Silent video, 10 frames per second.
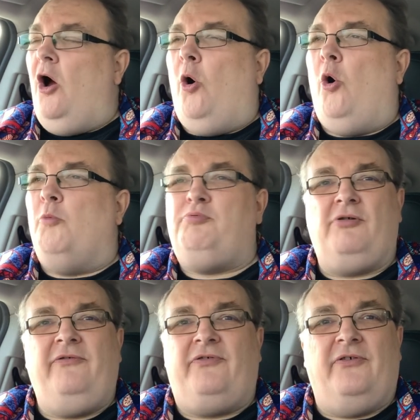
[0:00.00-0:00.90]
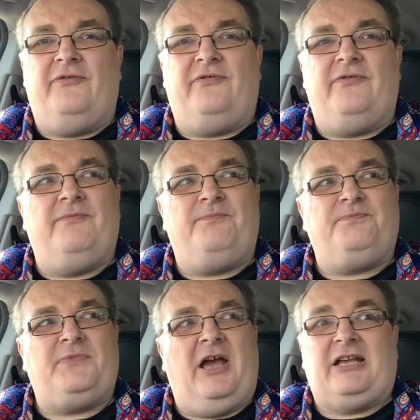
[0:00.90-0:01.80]
or proof of
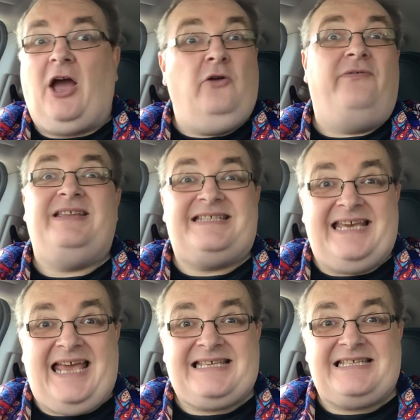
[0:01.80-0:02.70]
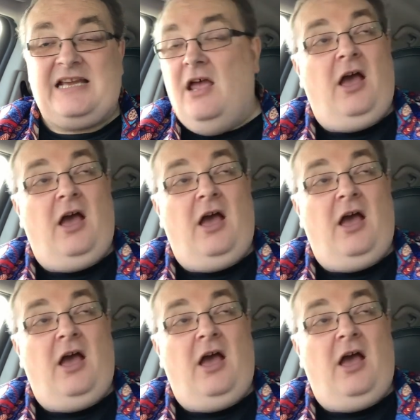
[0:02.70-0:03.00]
a COVID test.